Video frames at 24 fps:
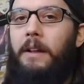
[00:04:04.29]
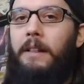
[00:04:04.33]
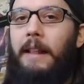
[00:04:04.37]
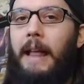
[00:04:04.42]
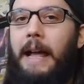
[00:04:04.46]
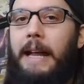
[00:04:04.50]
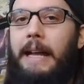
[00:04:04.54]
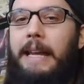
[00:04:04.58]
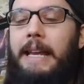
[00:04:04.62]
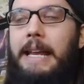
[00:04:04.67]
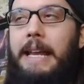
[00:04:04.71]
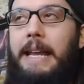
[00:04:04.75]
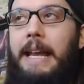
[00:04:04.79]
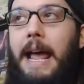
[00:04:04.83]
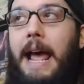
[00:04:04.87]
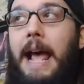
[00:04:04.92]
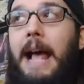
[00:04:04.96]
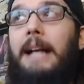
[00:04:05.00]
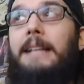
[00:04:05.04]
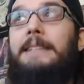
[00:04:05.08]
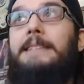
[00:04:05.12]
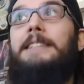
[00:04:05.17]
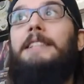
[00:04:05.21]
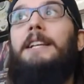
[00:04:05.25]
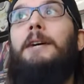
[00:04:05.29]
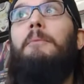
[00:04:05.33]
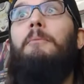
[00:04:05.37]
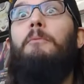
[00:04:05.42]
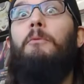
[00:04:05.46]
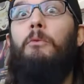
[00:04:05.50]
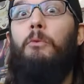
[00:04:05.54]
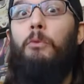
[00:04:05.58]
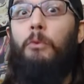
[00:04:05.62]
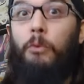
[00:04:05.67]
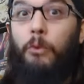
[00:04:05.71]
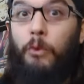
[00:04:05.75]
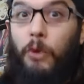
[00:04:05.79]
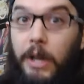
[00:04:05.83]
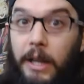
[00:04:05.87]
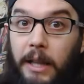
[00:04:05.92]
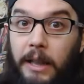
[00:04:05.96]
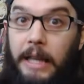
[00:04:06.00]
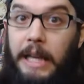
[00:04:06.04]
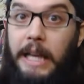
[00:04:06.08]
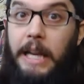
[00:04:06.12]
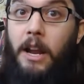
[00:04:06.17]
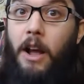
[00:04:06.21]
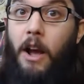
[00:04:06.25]
Like, he has some
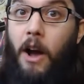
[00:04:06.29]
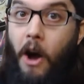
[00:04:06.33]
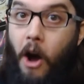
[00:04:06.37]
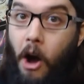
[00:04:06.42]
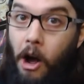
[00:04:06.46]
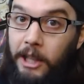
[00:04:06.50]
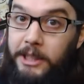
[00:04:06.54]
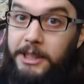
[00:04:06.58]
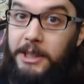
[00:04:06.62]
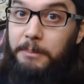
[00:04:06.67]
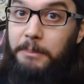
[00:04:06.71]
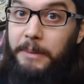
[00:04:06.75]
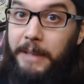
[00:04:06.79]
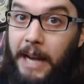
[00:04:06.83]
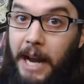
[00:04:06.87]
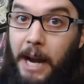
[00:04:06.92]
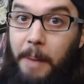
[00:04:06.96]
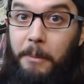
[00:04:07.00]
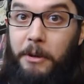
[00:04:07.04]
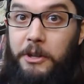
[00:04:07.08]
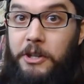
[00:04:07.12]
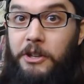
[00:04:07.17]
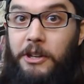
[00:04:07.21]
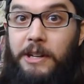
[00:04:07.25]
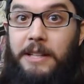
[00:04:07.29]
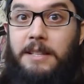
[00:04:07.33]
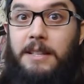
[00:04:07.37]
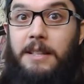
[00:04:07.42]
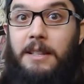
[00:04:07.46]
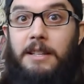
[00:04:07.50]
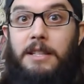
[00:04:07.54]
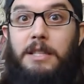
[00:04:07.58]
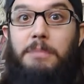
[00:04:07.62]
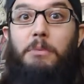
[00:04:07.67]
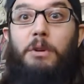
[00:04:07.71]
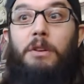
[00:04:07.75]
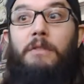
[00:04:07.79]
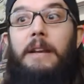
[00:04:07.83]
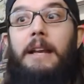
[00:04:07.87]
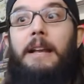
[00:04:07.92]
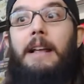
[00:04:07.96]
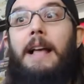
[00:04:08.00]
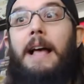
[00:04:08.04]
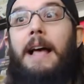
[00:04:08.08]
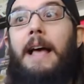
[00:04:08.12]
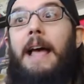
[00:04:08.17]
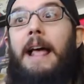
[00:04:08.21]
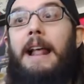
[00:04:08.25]
really awesome camera tricks in this
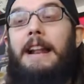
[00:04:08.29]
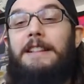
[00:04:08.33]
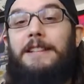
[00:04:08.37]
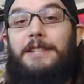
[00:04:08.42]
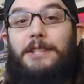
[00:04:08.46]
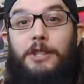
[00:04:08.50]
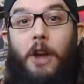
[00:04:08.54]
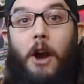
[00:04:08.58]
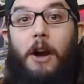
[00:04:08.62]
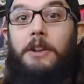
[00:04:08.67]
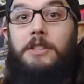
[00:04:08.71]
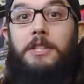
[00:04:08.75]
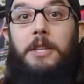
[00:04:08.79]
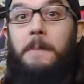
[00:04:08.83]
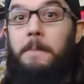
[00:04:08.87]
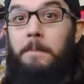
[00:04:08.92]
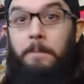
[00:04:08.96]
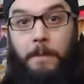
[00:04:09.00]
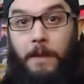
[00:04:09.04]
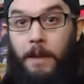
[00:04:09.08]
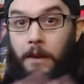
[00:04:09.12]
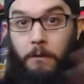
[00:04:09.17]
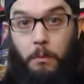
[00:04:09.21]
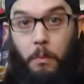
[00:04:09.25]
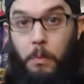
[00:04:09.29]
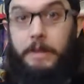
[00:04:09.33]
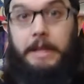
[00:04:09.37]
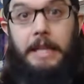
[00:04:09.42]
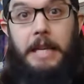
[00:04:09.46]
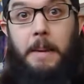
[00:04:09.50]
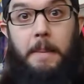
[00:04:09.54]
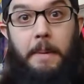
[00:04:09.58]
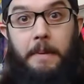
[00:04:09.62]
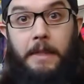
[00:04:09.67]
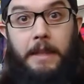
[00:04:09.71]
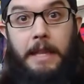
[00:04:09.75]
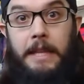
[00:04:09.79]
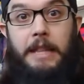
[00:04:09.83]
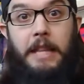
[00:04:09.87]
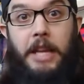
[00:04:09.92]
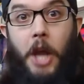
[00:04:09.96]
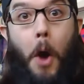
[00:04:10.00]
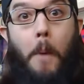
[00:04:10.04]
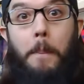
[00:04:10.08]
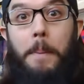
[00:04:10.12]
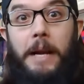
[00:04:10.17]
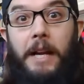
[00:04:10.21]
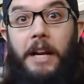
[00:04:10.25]
movie, and starts with
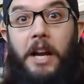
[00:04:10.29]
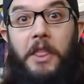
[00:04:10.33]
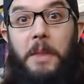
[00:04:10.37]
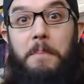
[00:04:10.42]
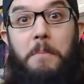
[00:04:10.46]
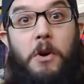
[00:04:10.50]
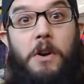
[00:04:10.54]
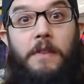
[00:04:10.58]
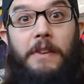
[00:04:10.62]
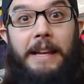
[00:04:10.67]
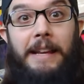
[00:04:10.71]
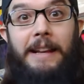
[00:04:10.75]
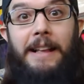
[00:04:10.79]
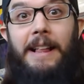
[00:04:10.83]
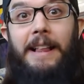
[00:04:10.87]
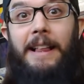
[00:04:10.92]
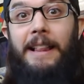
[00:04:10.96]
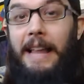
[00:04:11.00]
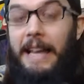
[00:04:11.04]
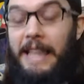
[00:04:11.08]
the opening of the movie.